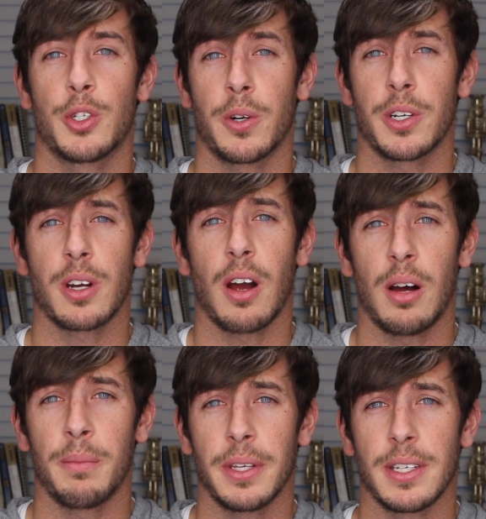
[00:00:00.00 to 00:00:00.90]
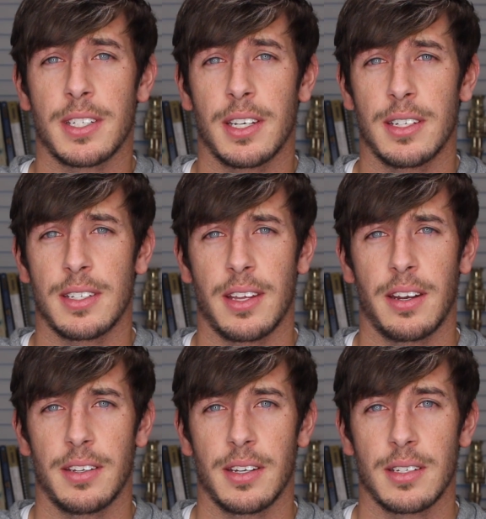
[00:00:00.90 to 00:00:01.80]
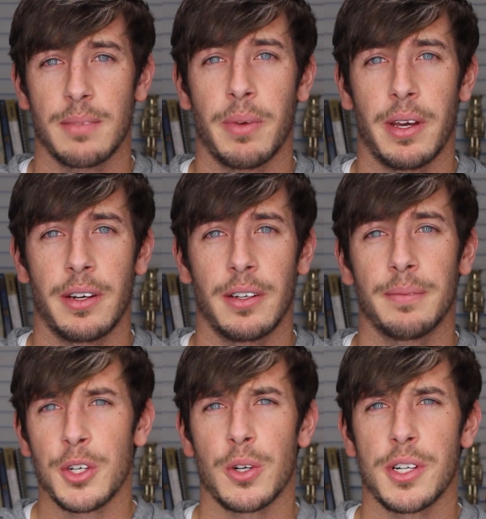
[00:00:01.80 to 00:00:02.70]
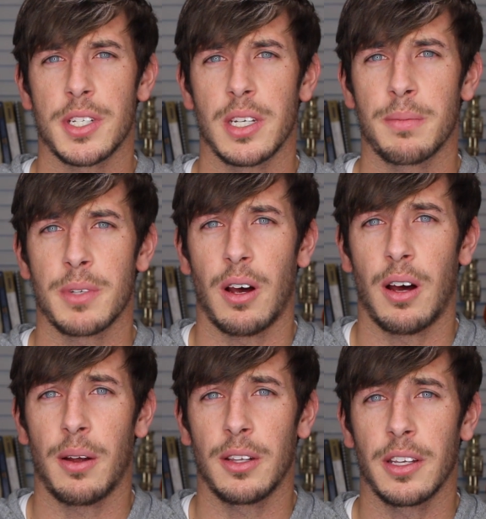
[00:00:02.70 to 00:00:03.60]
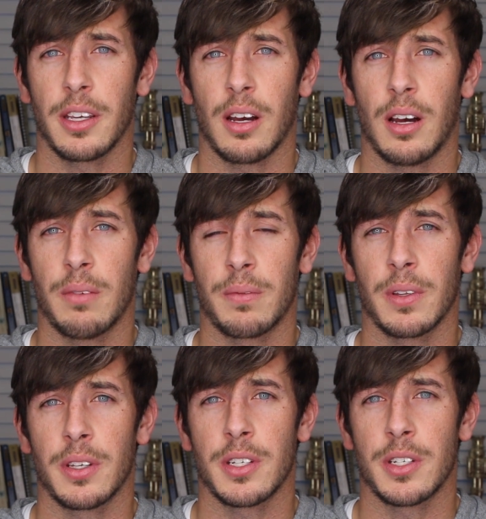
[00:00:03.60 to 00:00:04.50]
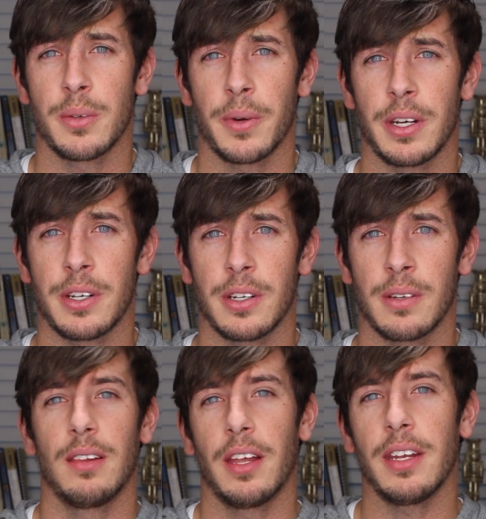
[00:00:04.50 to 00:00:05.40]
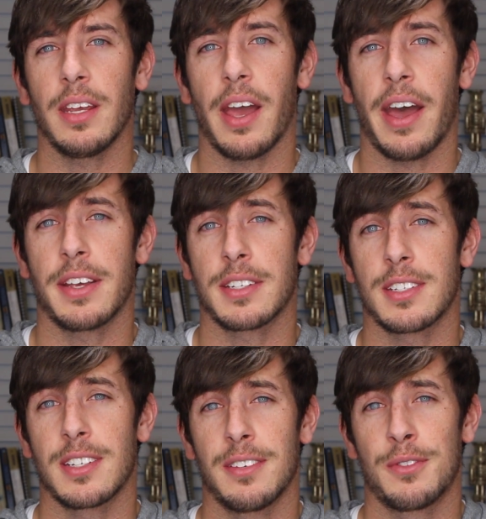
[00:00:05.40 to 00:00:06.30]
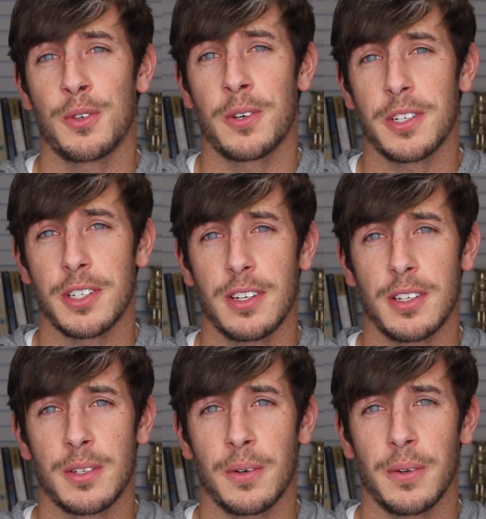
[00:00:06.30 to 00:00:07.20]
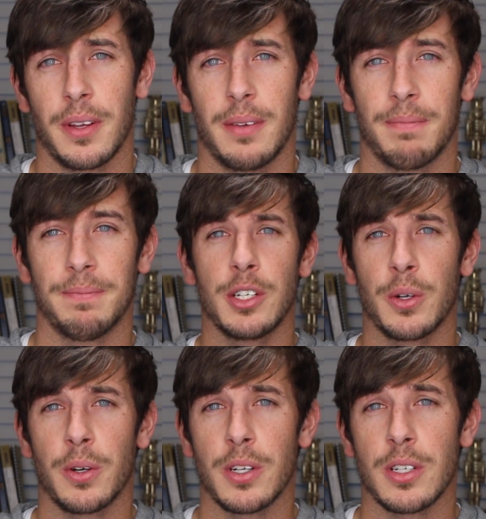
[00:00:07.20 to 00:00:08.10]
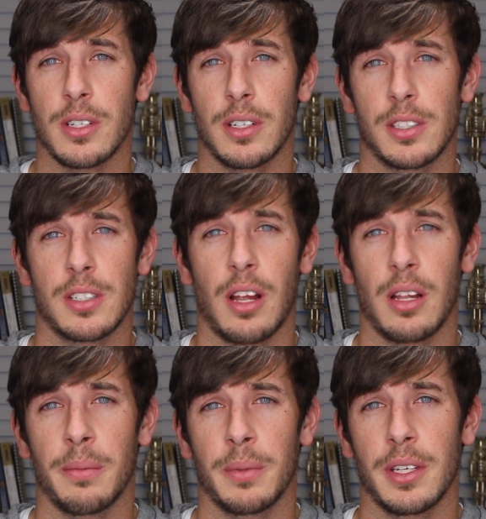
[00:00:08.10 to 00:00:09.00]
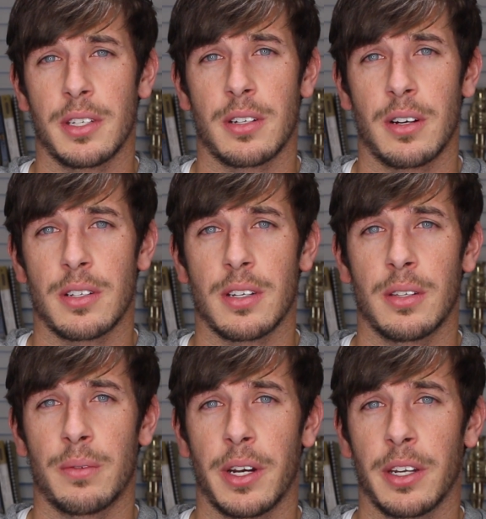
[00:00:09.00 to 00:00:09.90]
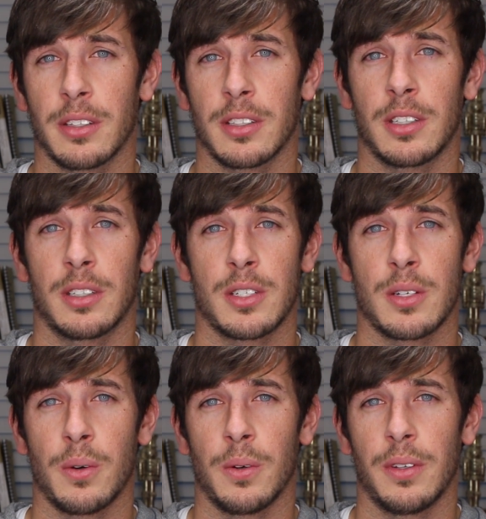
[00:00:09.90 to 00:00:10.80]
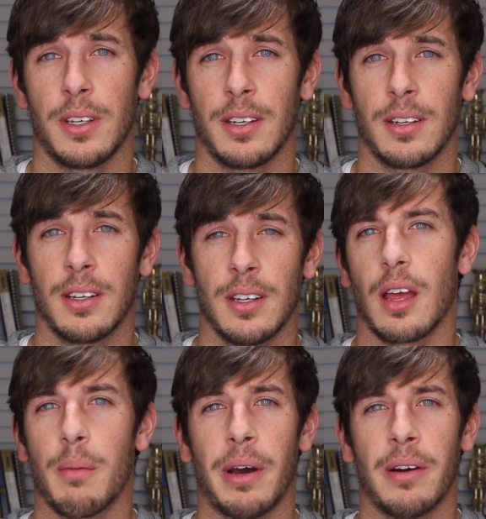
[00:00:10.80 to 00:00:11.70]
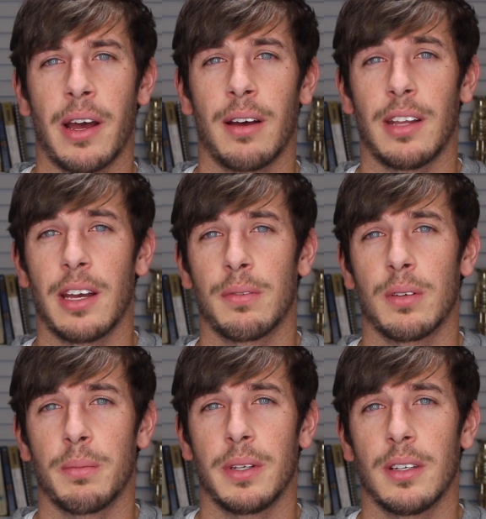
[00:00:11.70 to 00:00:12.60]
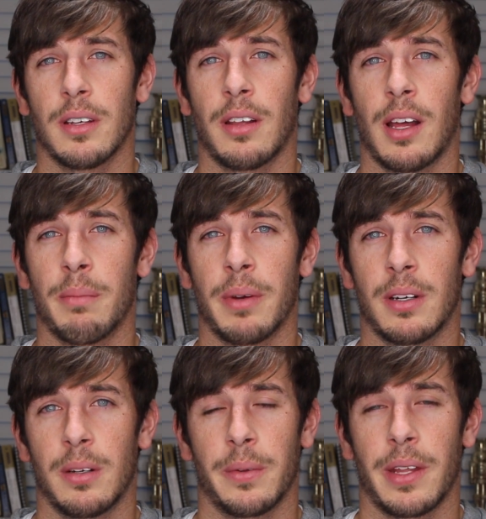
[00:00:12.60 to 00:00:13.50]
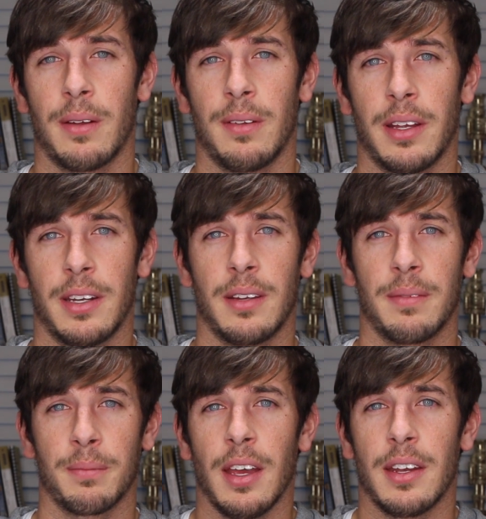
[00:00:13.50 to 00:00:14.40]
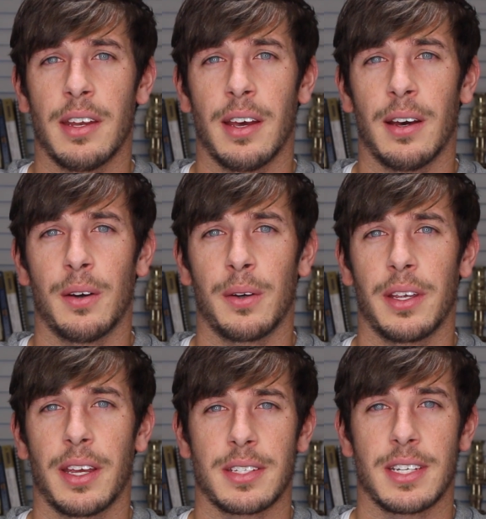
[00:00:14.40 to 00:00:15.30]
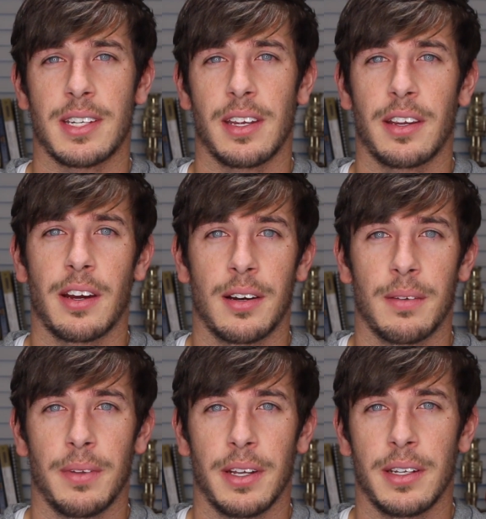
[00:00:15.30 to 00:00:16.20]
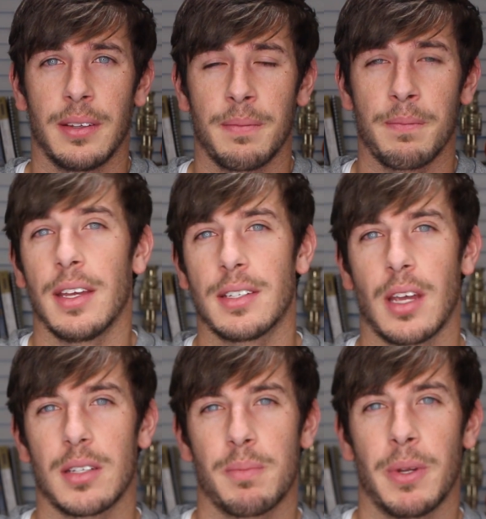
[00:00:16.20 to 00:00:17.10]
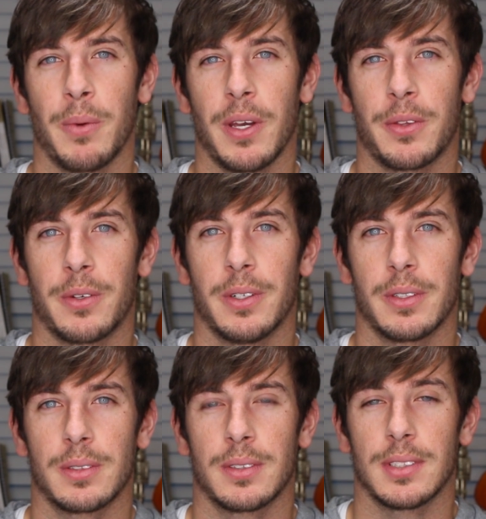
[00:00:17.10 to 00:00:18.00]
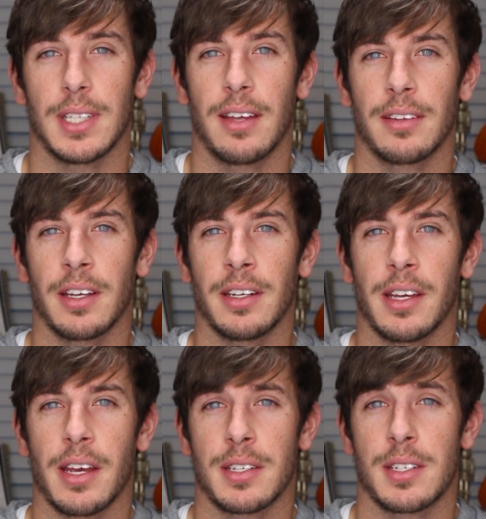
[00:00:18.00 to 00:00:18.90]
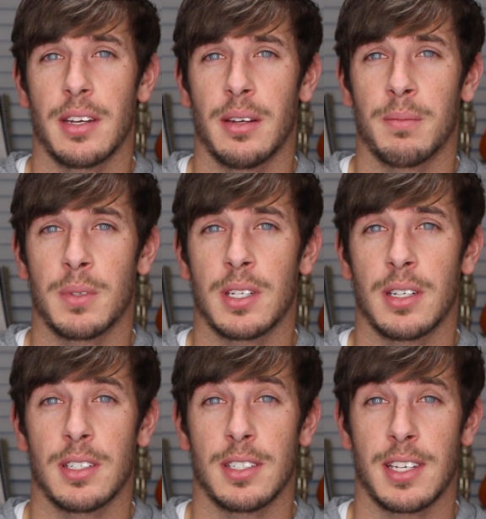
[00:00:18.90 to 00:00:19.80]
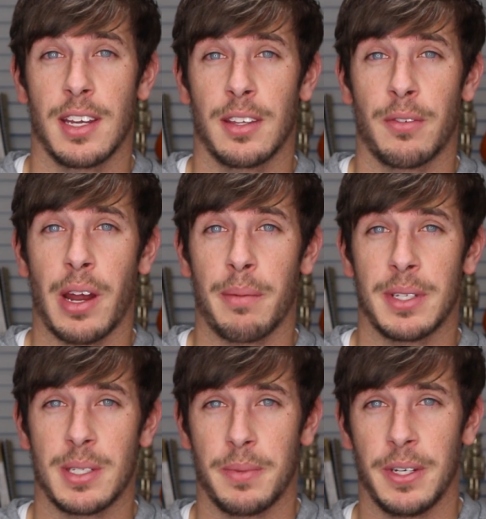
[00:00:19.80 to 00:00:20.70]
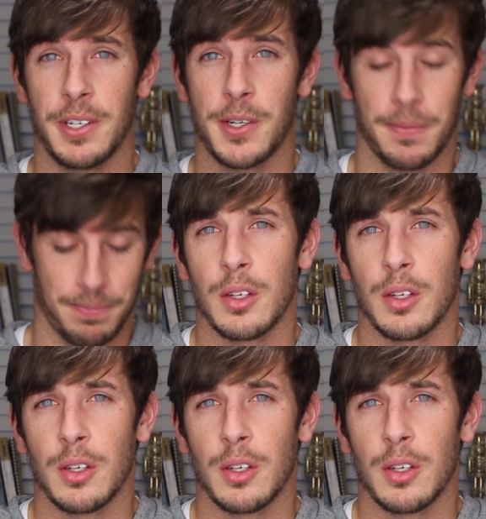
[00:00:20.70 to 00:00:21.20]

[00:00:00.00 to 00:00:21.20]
George calmly says that it doesn't matter. George seems oddly calm for the situation. Lennie asks if George is going to scold him. George solemnly starts on the regular scolding about how life would be a lot better without Lennie and how he has to take care of Lennie. He stops midway through and Lennie asks him to say the rabbit speech.